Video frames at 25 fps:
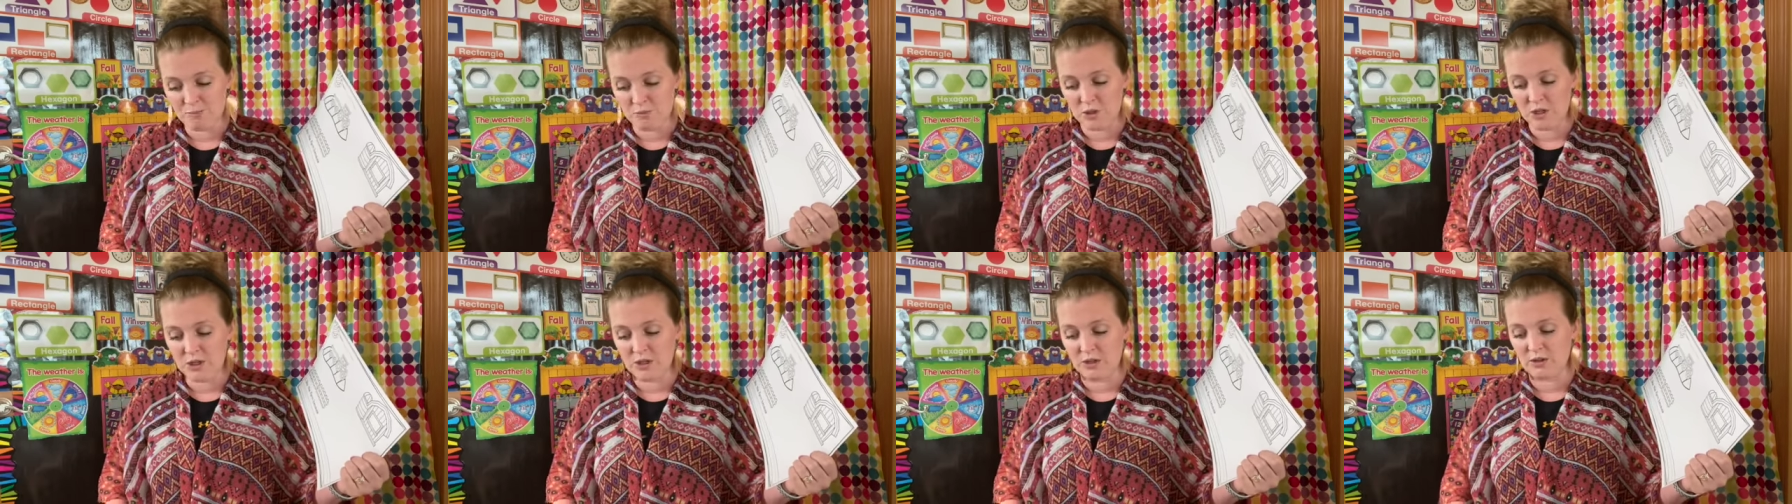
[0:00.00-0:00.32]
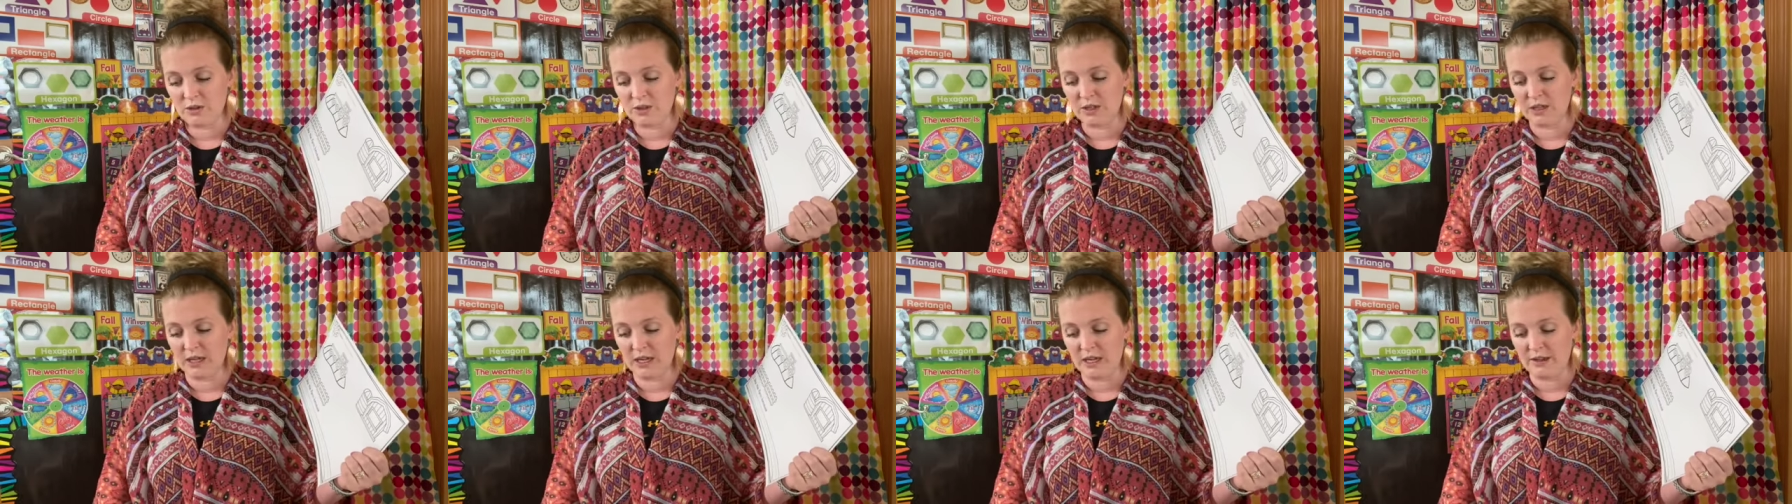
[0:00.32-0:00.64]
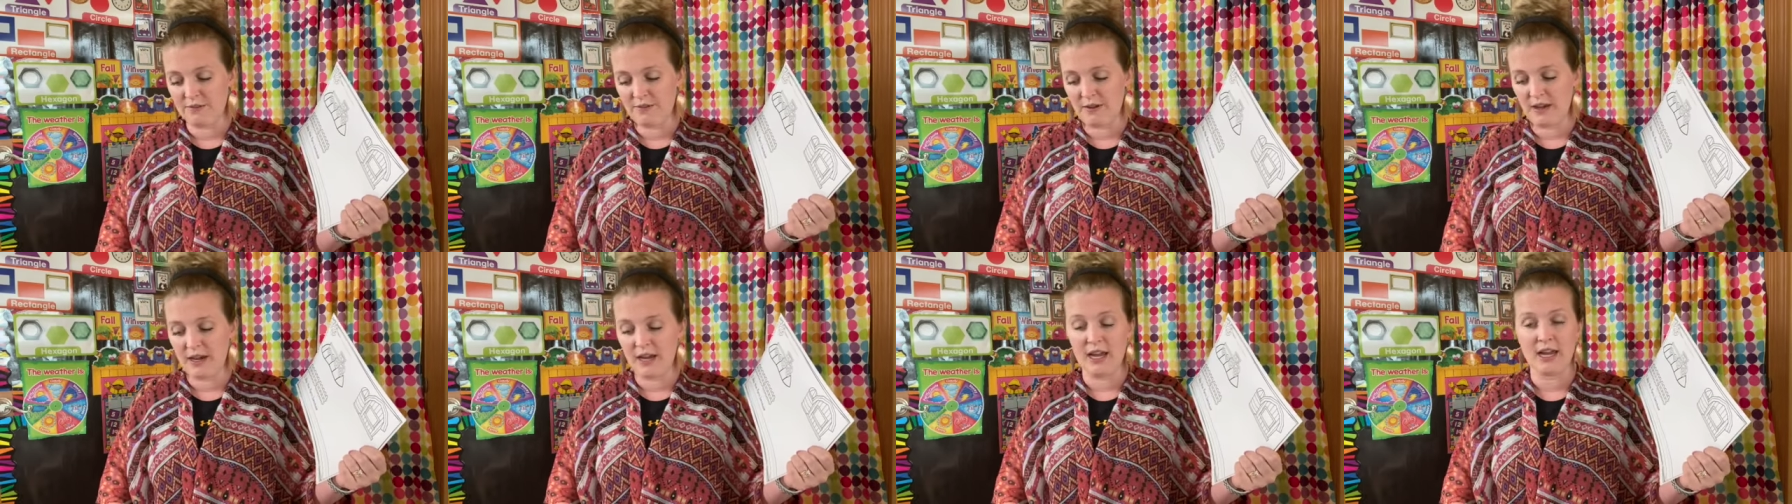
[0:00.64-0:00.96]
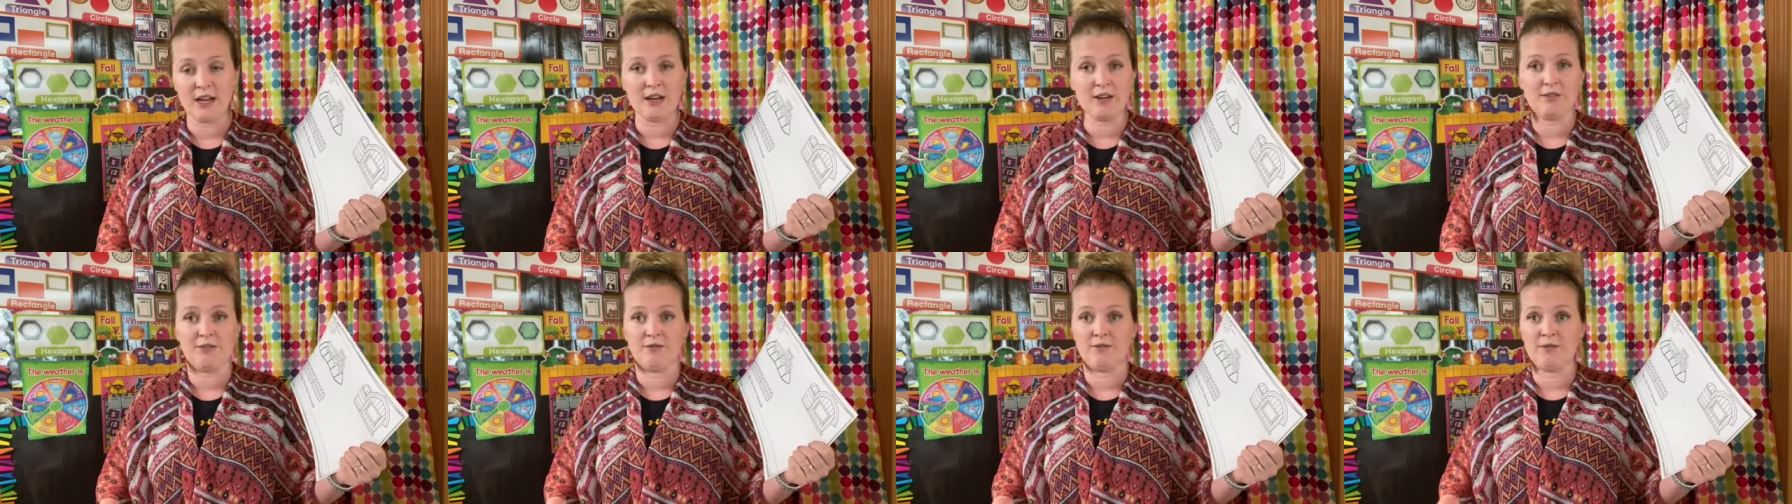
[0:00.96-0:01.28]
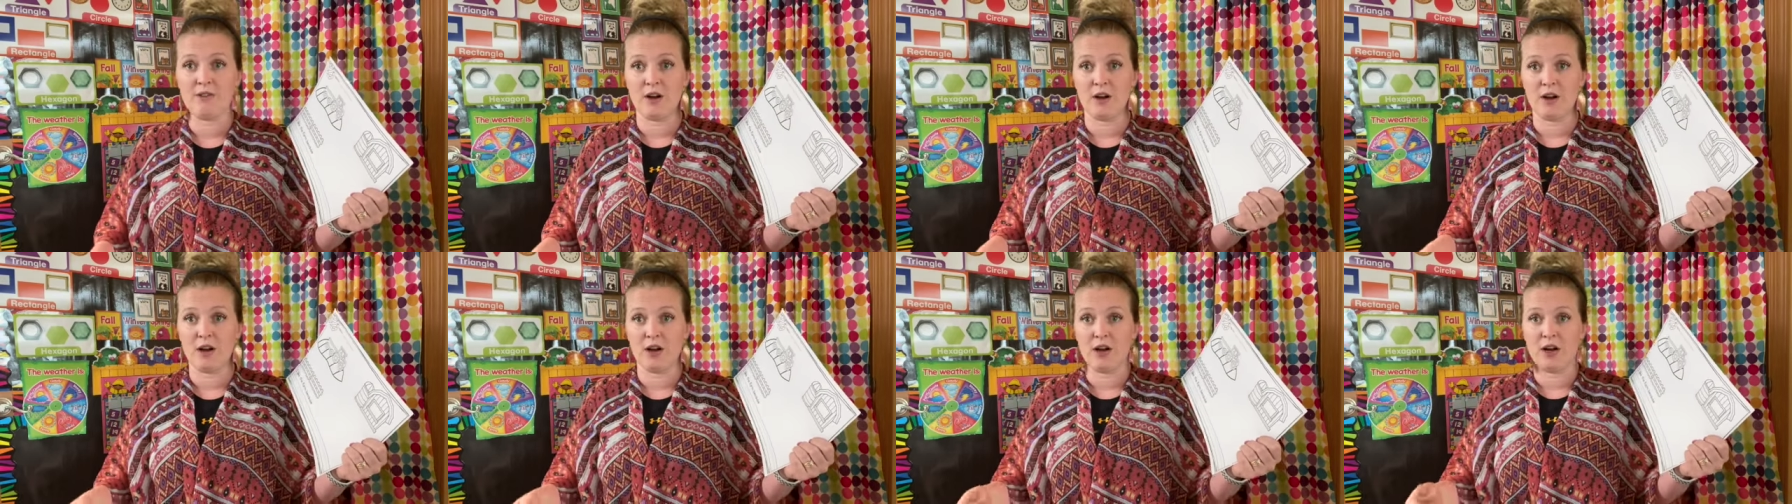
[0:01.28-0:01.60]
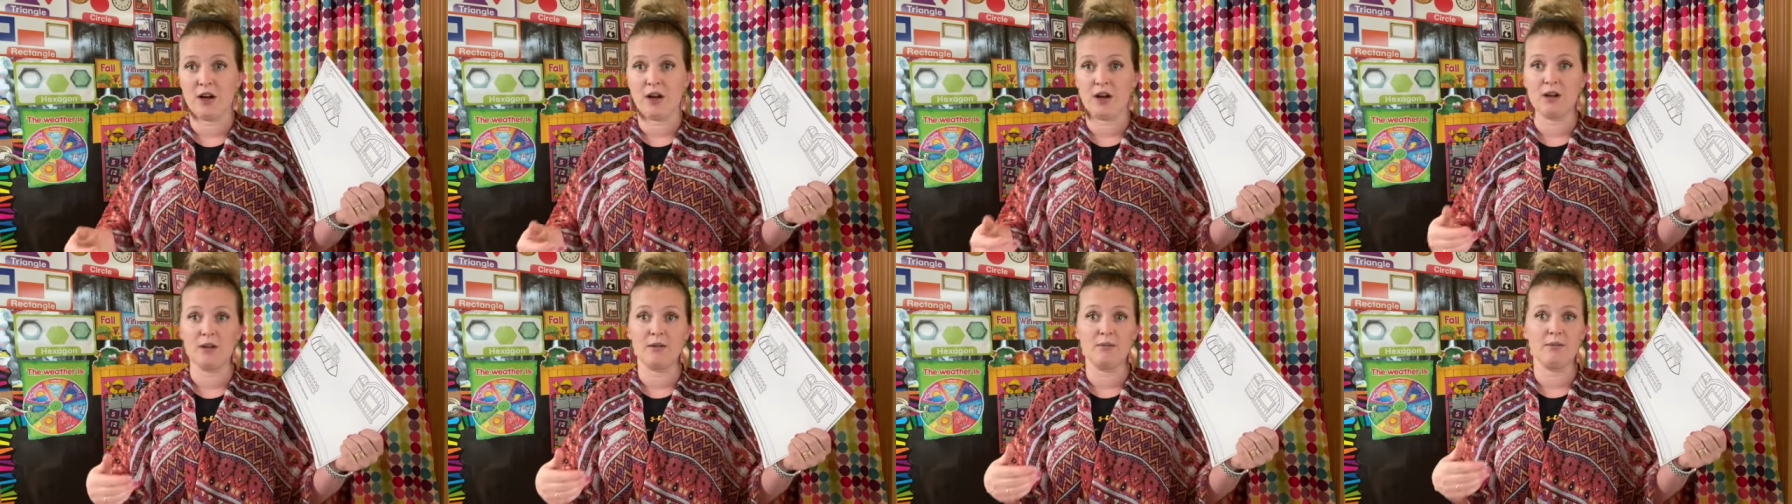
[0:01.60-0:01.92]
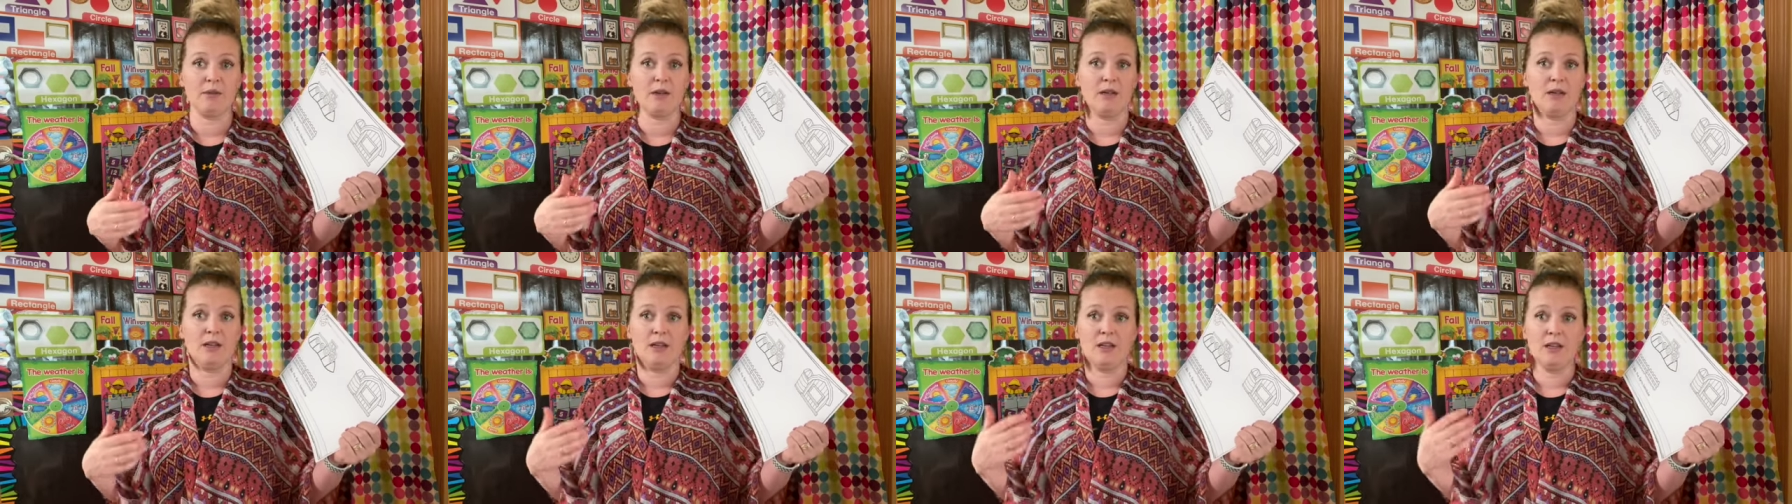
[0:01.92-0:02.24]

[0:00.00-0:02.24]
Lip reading: you know, that if I had a farm,